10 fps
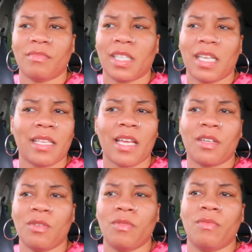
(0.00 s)
Because I
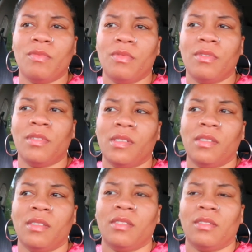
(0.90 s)
do.
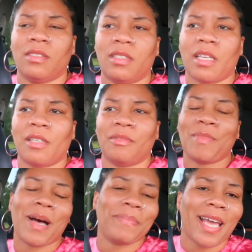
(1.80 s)
So,
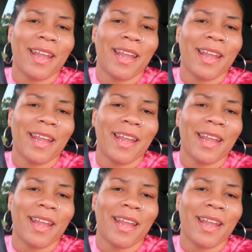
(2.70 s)
mommy,